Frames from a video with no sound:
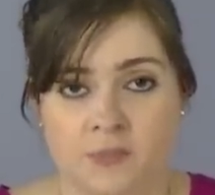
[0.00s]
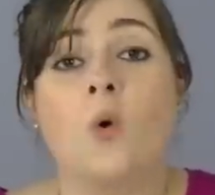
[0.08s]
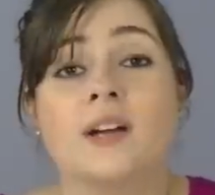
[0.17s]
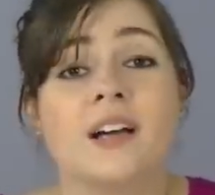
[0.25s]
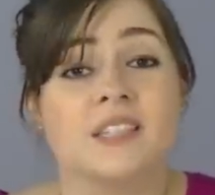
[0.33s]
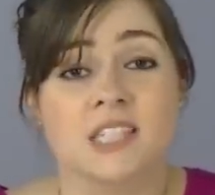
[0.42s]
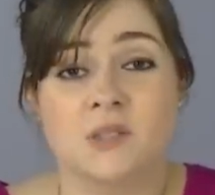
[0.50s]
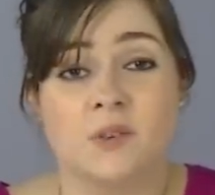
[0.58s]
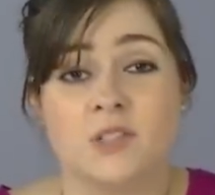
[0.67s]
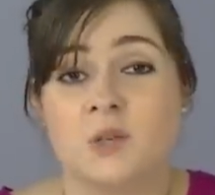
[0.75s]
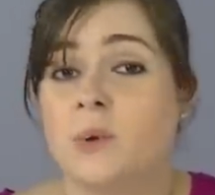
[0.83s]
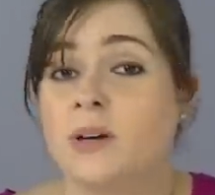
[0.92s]
Oracal
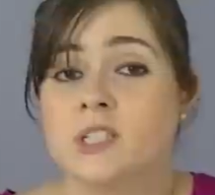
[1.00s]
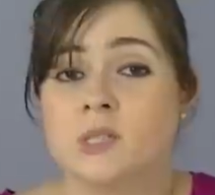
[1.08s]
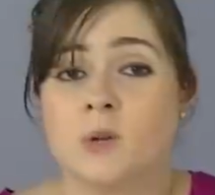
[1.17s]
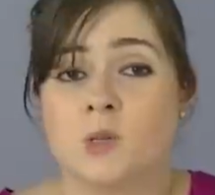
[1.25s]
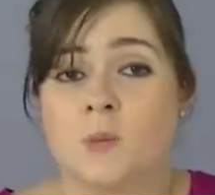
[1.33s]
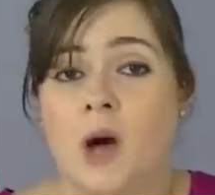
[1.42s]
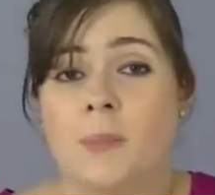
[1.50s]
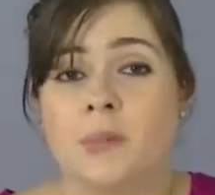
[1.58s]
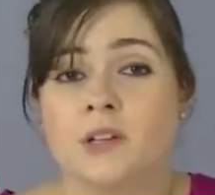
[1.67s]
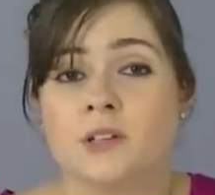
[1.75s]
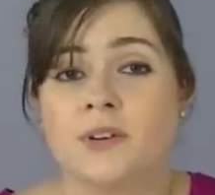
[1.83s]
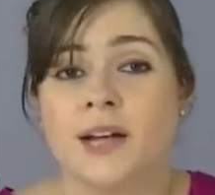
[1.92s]
651 is the most
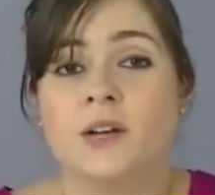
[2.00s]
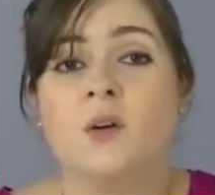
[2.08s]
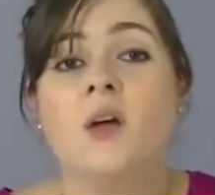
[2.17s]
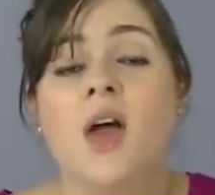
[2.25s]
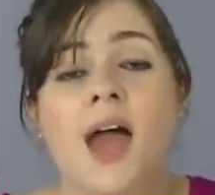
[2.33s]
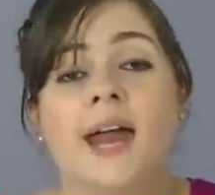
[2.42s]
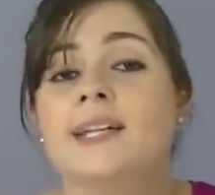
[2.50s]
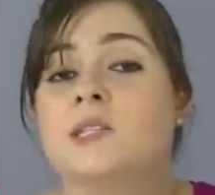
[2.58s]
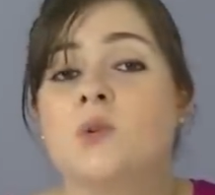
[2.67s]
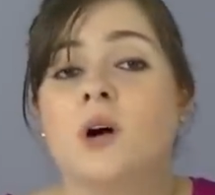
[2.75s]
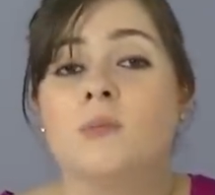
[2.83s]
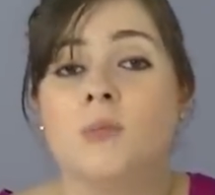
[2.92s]
popular vinyl, and
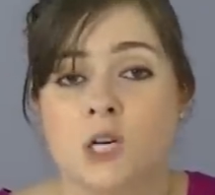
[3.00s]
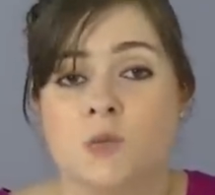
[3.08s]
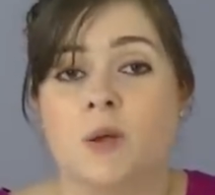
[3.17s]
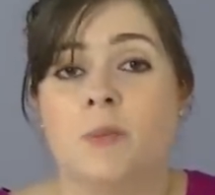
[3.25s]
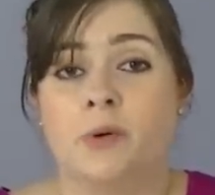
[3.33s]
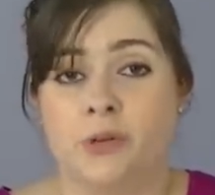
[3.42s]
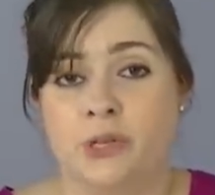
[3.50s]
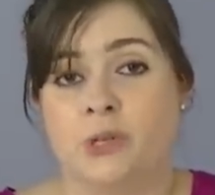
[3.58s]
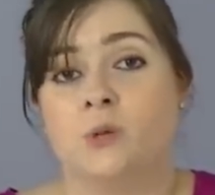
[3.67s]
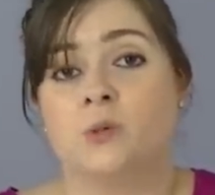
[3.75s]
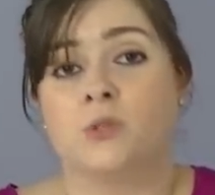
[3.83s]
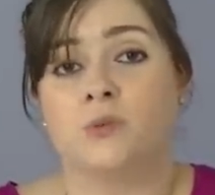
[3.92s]
it's what most people
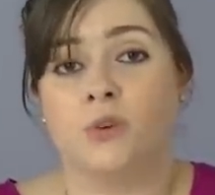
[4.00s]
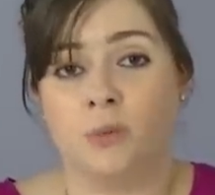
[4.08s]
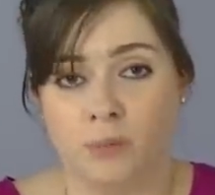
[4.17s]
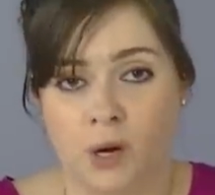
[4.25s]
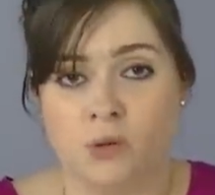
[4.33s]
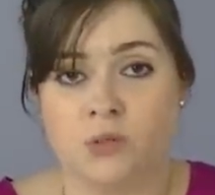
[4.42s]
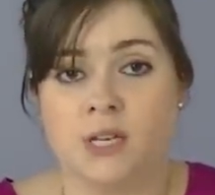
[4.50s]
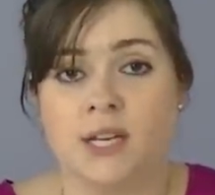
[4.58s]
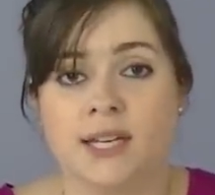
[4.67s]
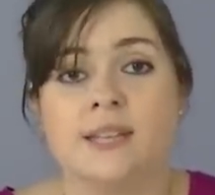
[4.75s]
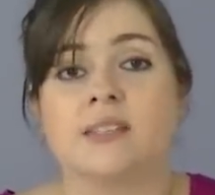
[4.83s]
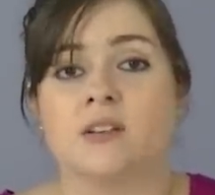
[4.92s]
use for most
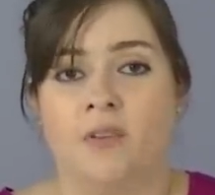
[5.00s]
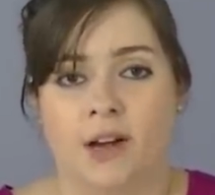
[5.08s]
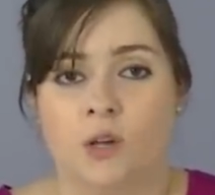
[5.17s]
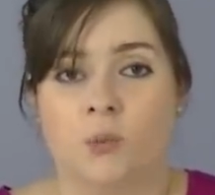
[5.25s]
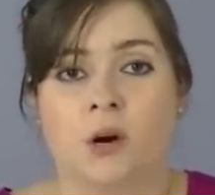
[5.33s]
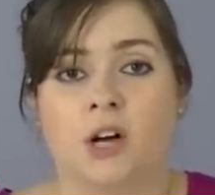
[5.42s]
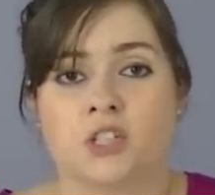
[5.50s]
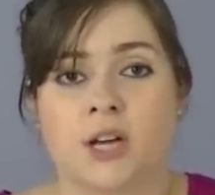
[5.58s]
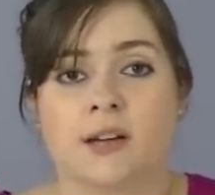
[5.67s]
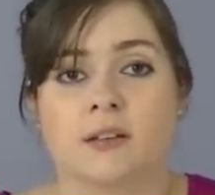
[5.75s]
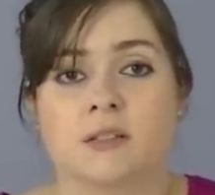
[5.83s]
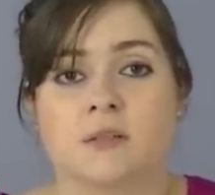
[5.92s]
adhesive vinyl
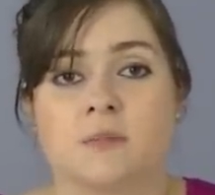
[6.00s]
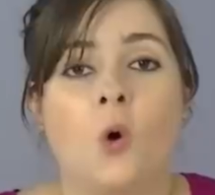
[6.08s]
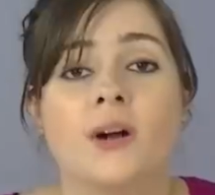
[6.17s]
projects.